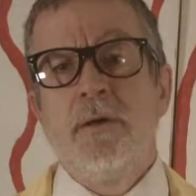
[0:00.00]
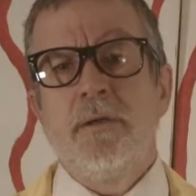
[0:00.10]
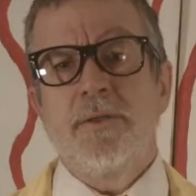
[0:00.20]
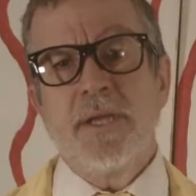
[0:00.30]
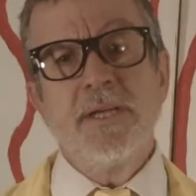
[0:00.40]

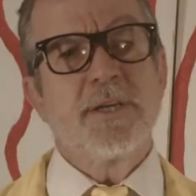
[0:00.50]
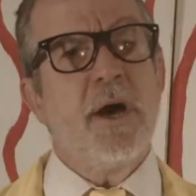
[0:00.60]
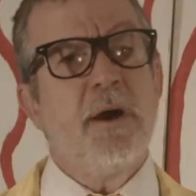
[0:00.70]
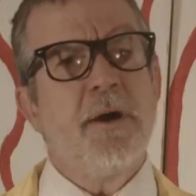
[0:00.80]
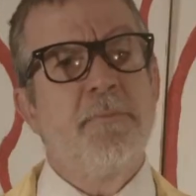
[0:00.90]
These
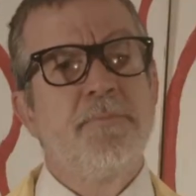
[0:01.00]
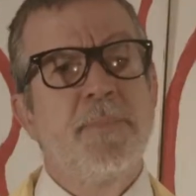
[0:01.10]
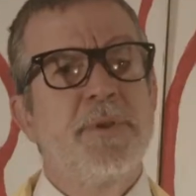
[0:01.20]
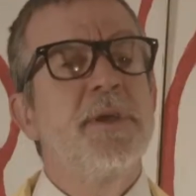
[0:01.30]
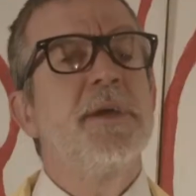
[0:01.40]
are
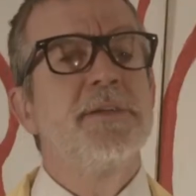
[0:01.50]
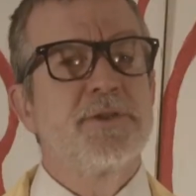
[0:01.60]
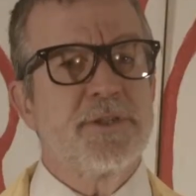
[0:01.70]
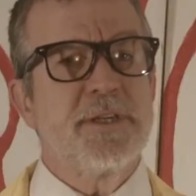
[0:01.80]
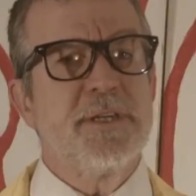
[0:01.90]
the
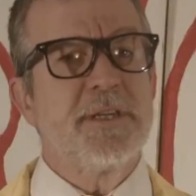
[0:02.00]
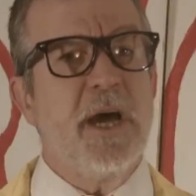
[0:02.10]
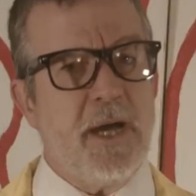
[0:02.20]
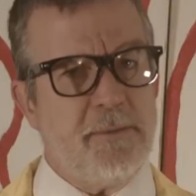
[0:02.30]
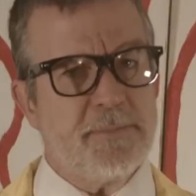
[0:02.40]
interesting
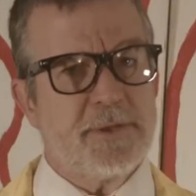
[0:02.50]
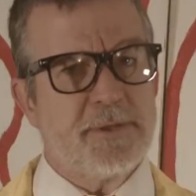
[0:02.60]
times.